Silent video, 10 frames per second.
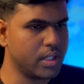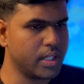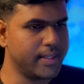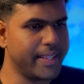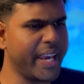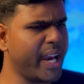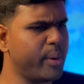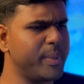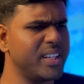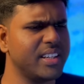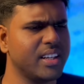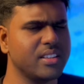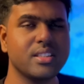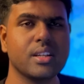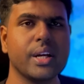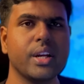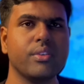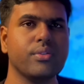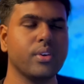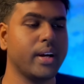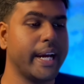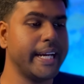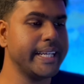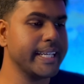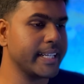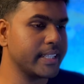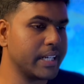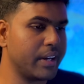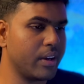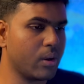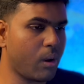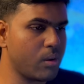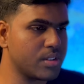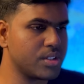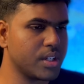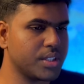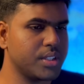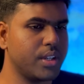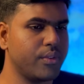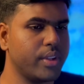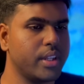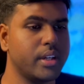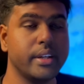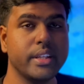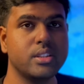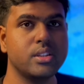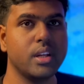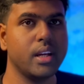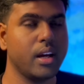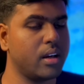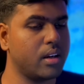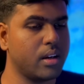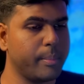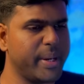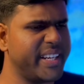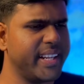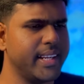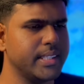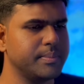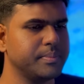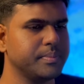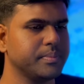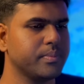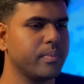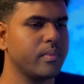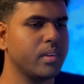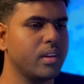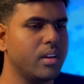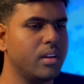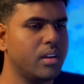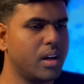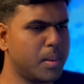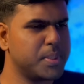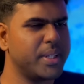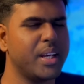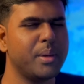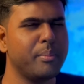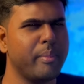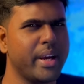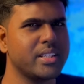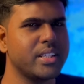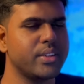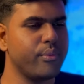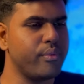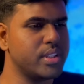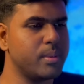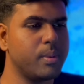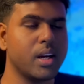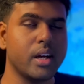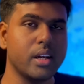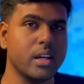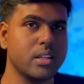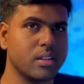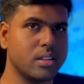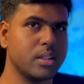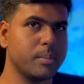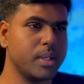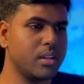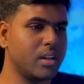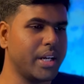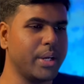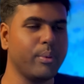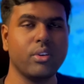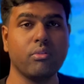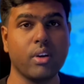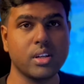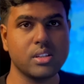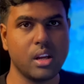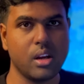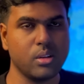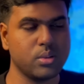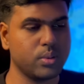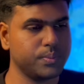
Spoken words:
They have built this kind of integrated knowledge structure, whether digitally or mentally. Obsidian makes it visible and searchable and even functional also.